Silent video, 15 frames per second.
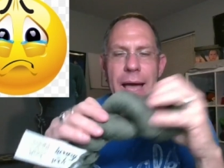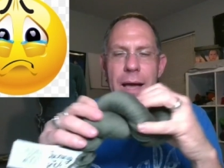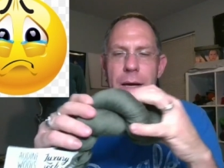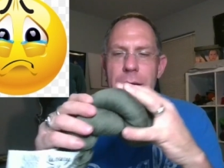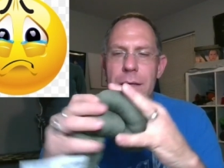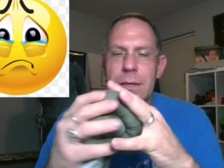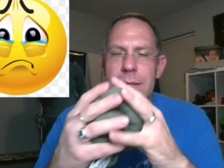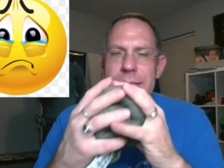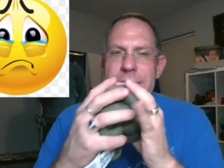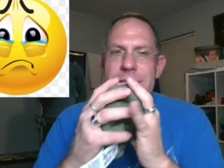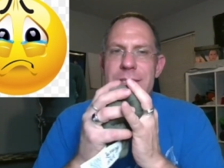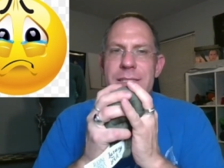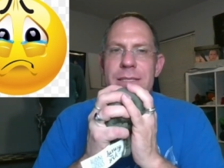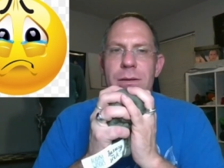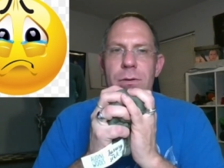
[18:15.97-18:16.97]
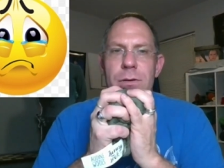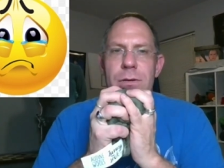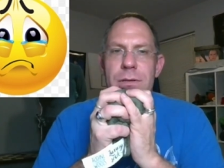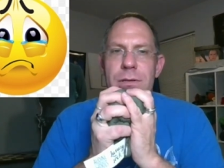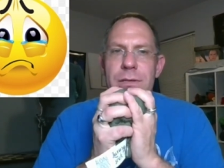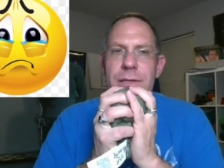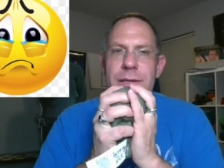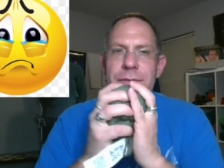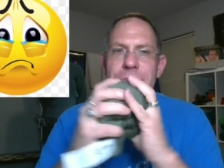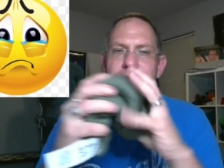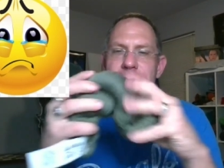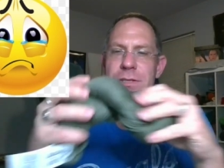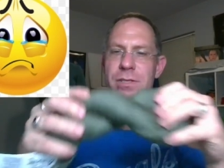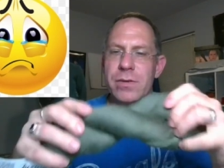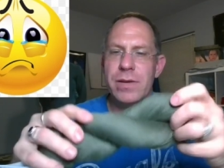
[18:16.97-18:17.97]
Oh, it
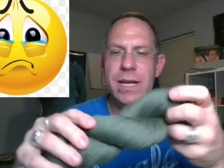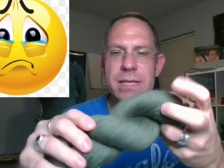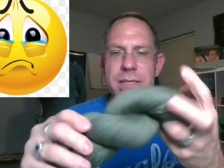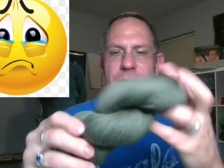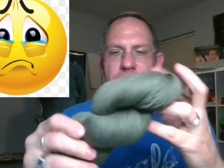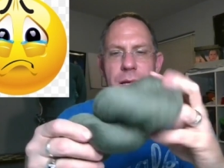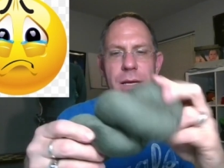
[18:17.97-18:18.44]
feels so nice.